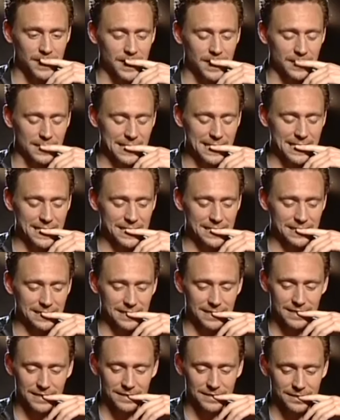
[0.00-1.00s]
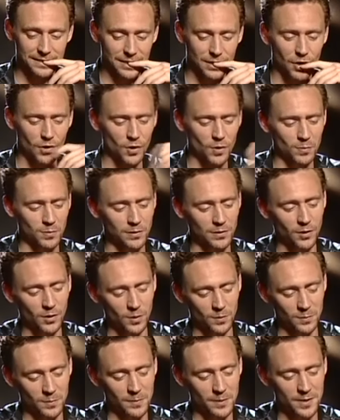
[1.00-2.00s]
Yeah, he's uh, a horrible,
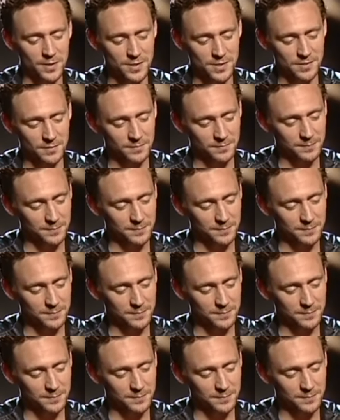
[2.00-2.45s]
horrible person.